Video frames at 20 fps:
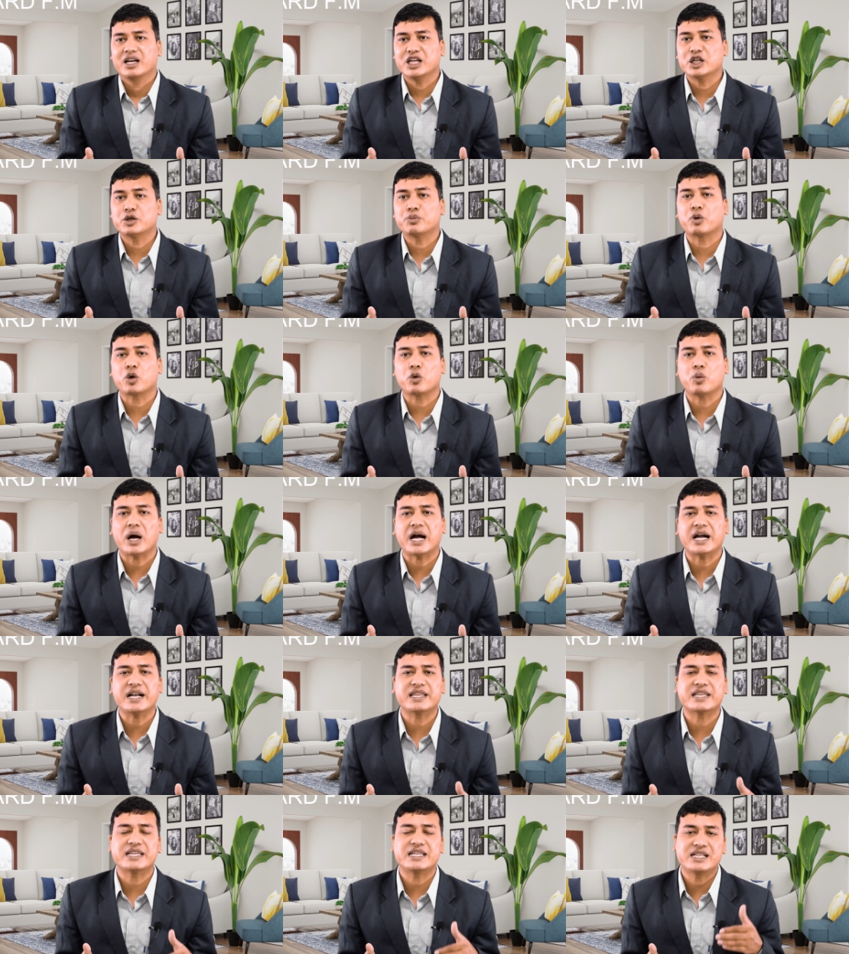it
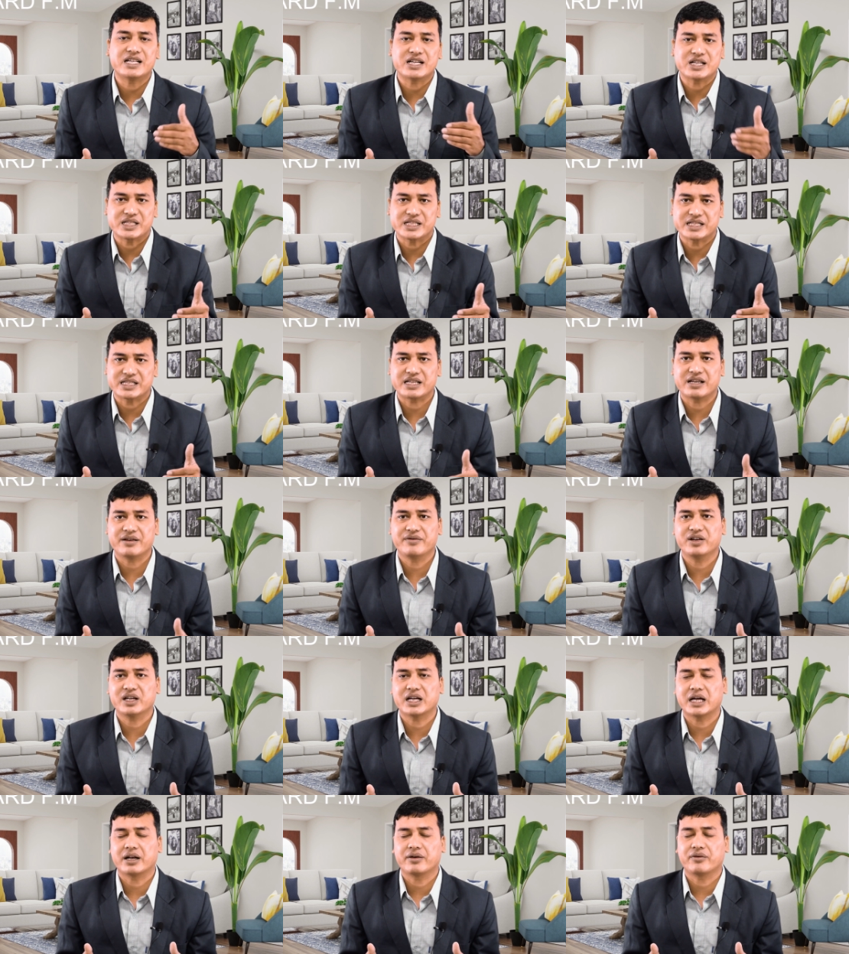provides the energy
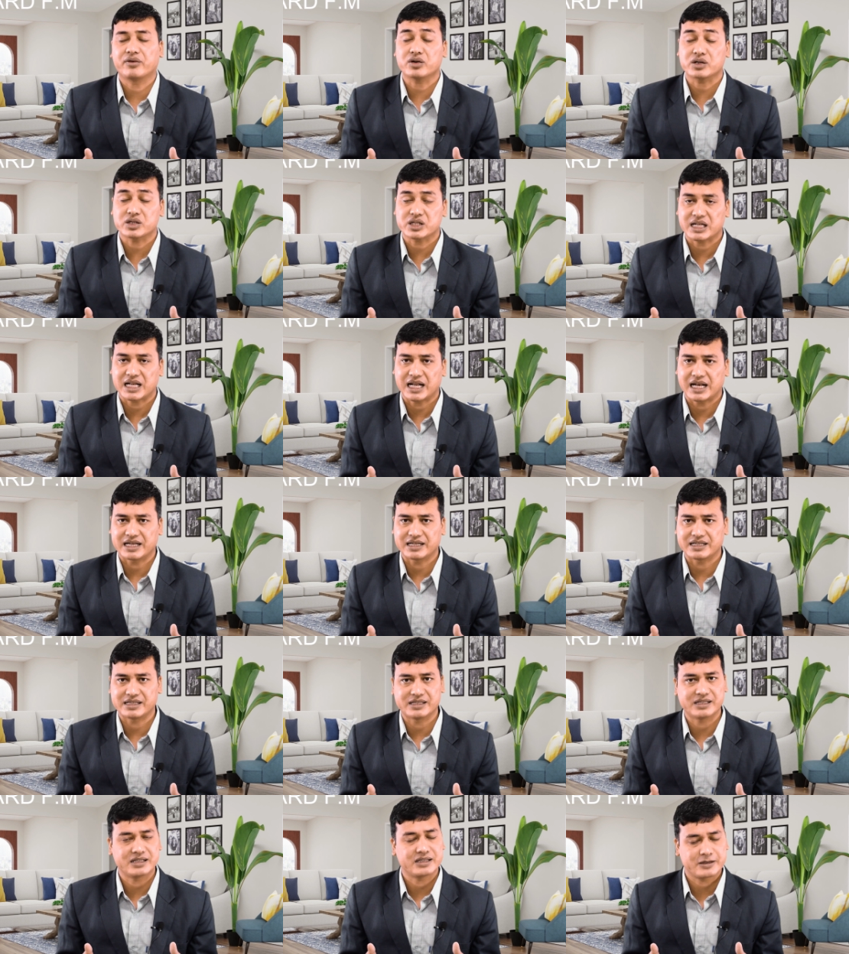saving and
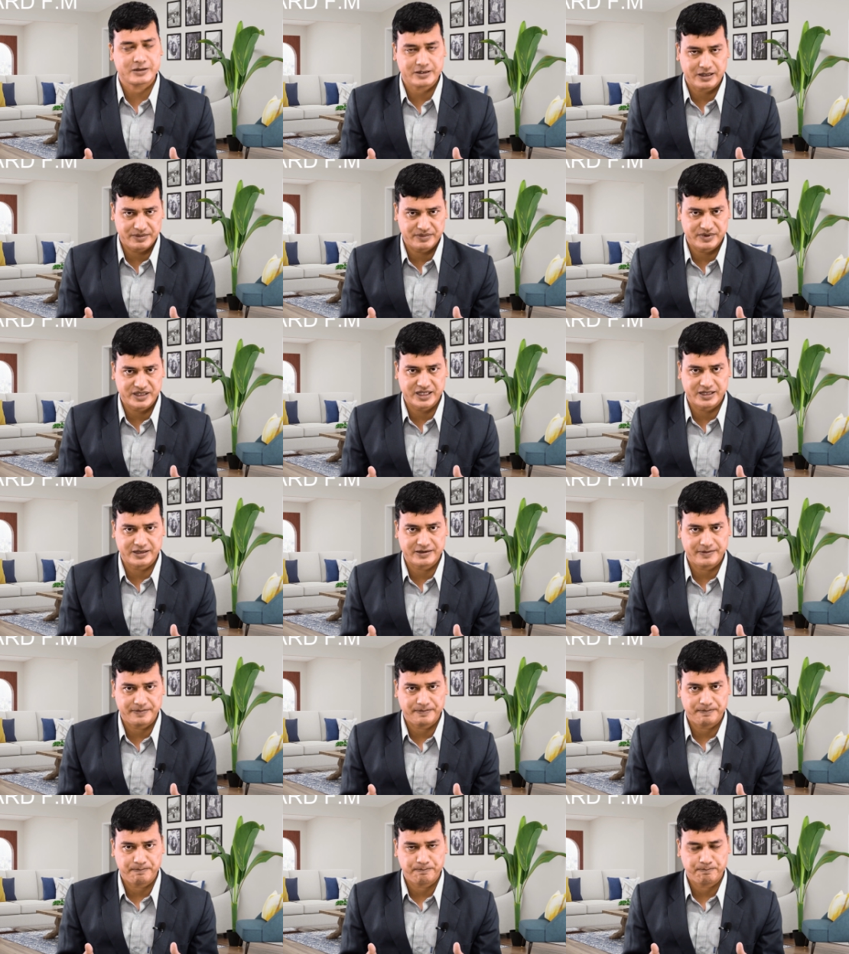functionality
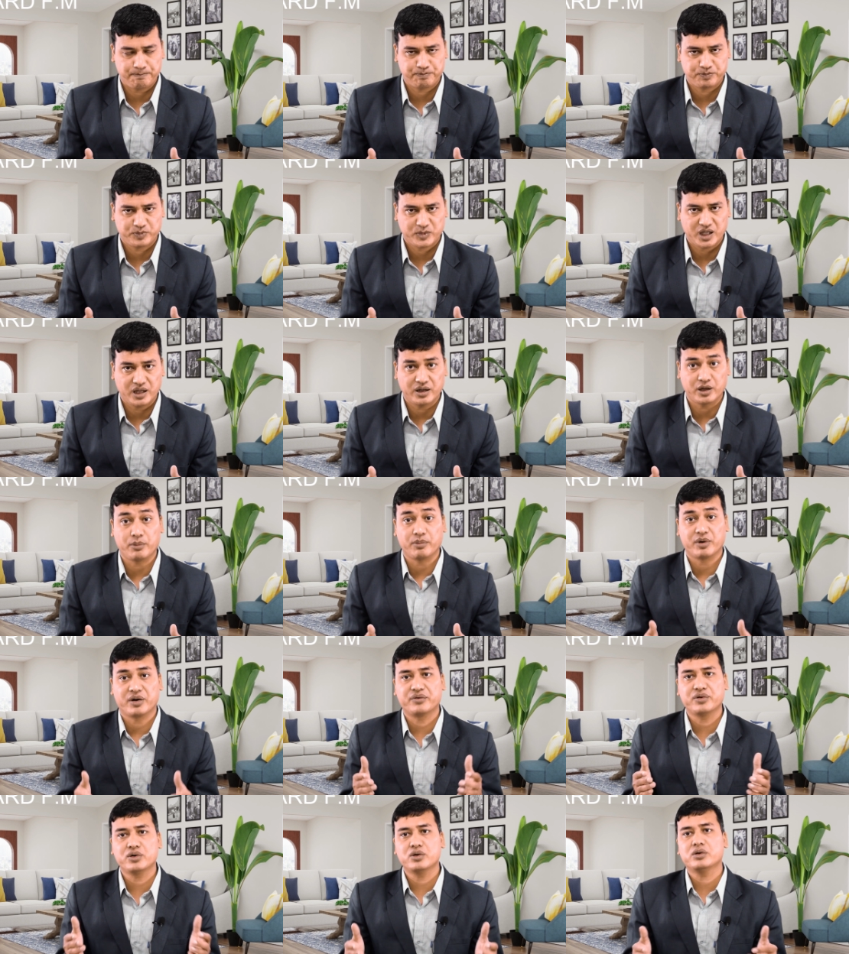services.
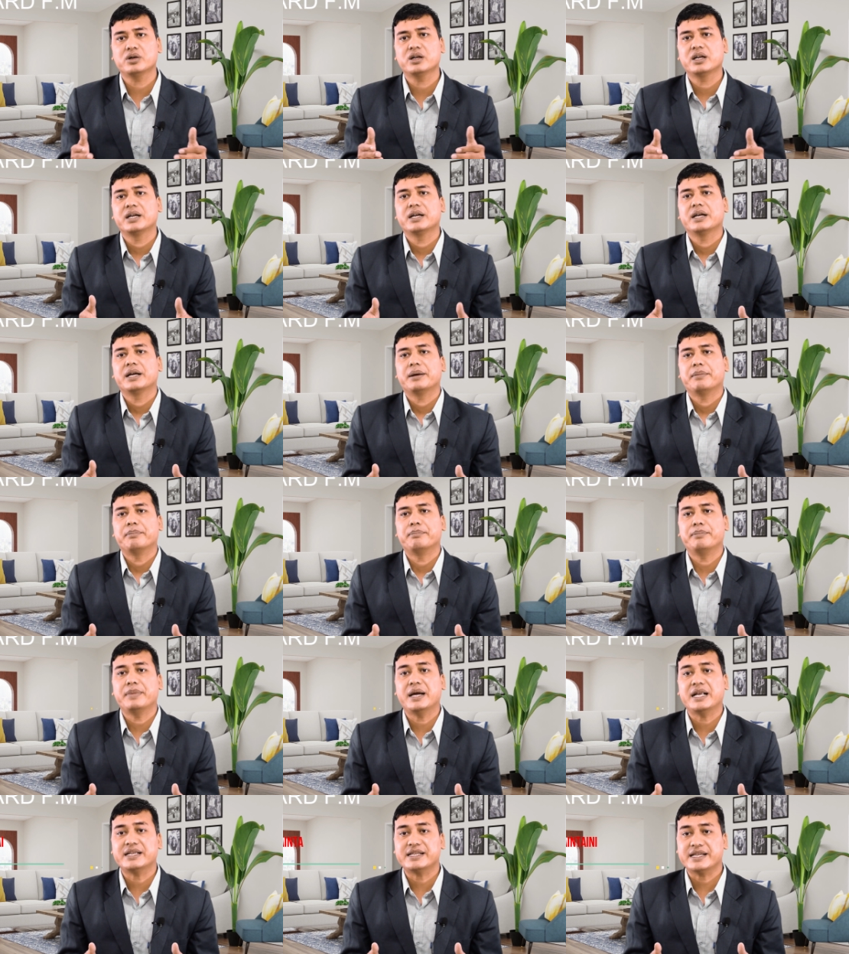Number 4.
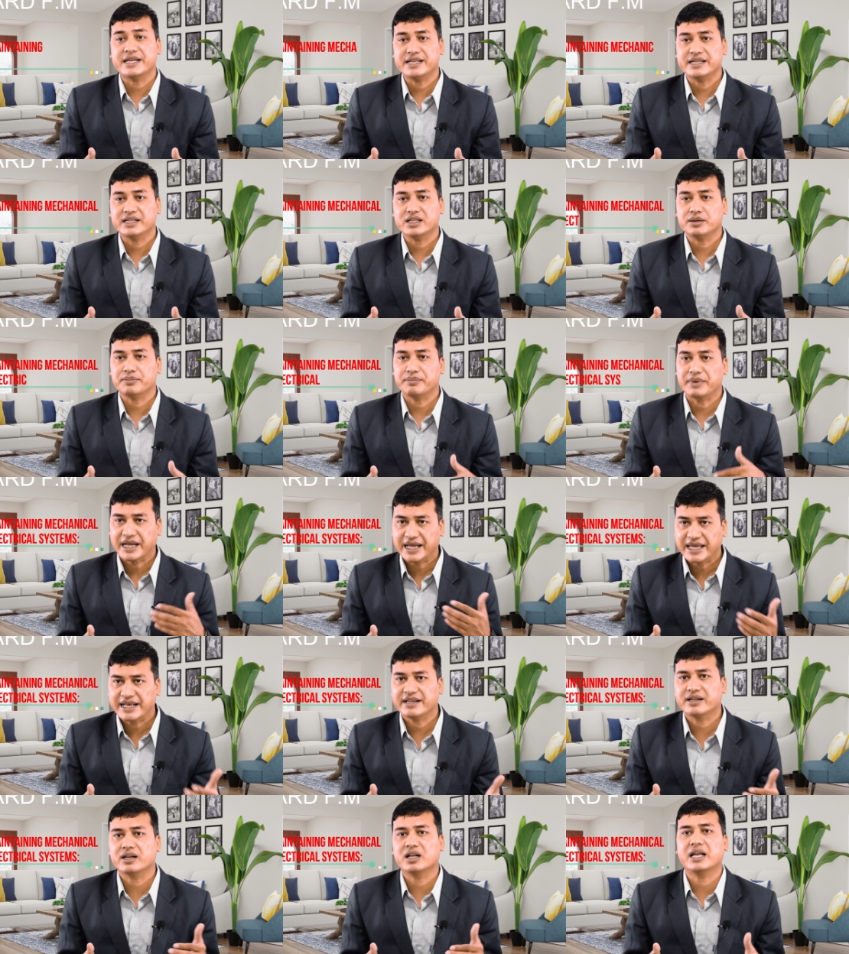Maintaining
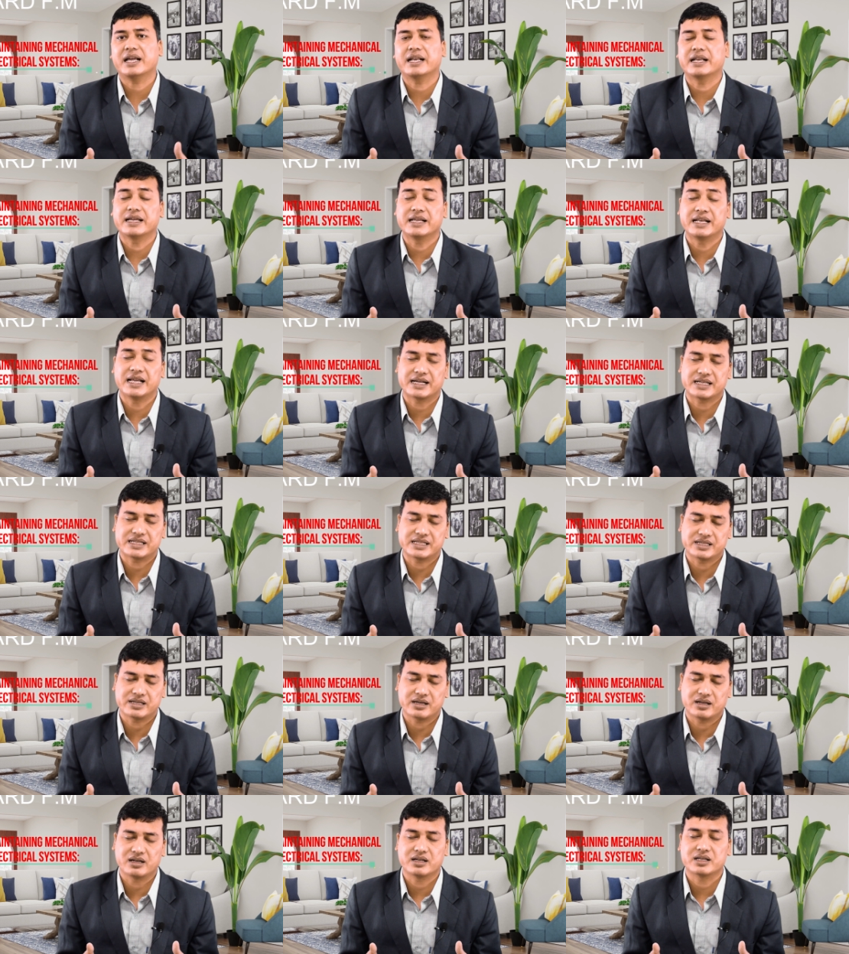mechanical and
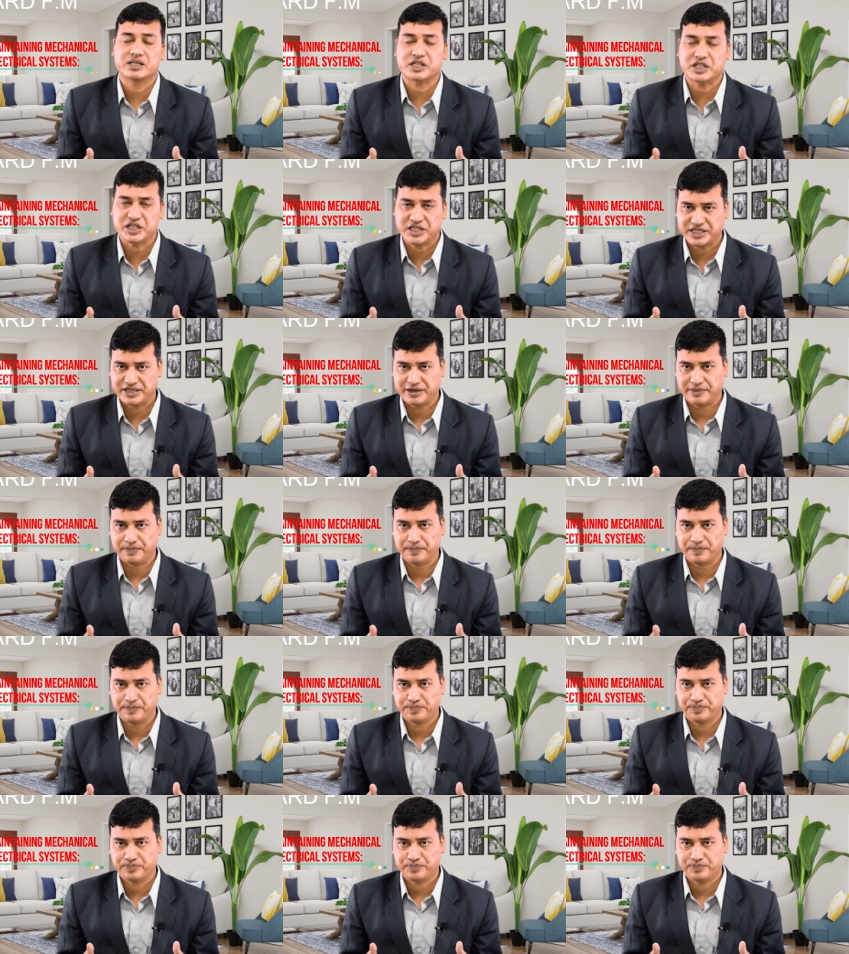electrical system.